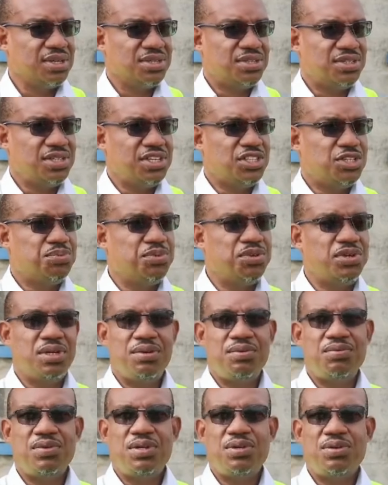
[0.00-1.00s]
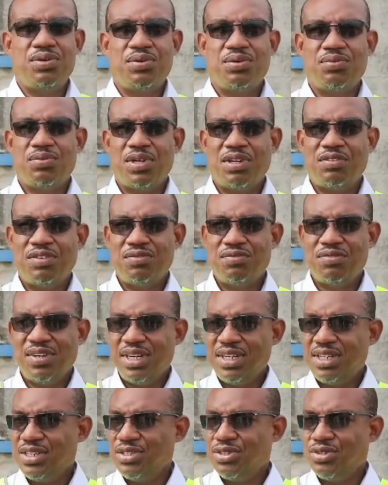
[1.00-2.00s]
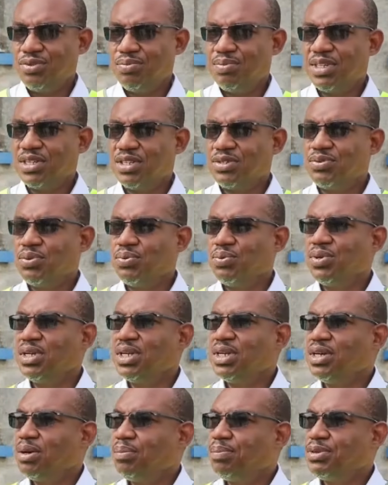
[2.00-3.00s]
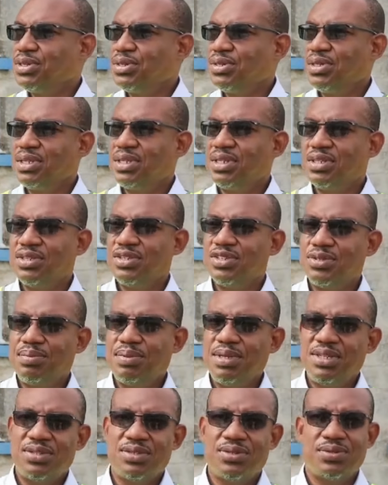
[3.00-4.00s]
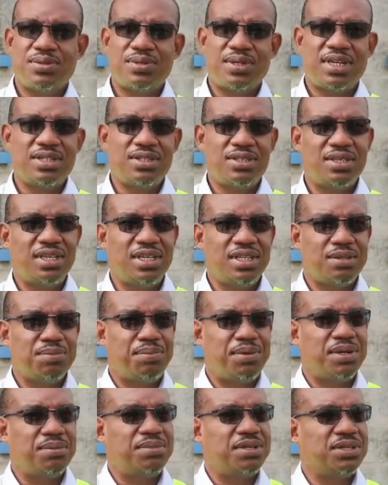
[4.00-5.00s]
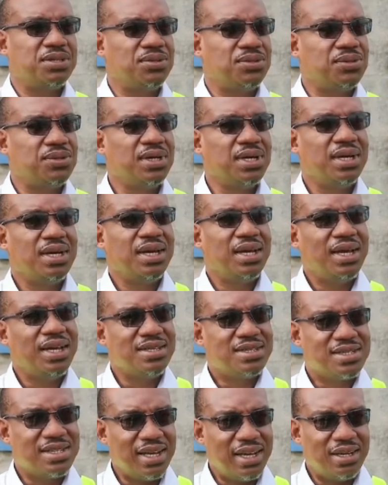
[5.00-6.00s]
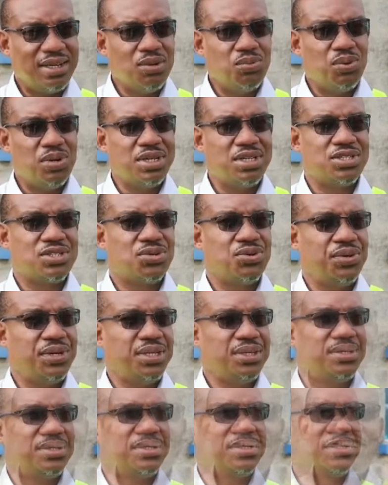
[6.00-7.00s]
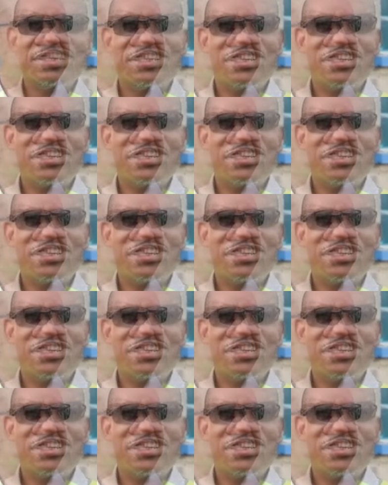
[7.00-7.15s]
So this morning we have invited you because we want the opportunity to speak to you and to let the public know exactly what is going on.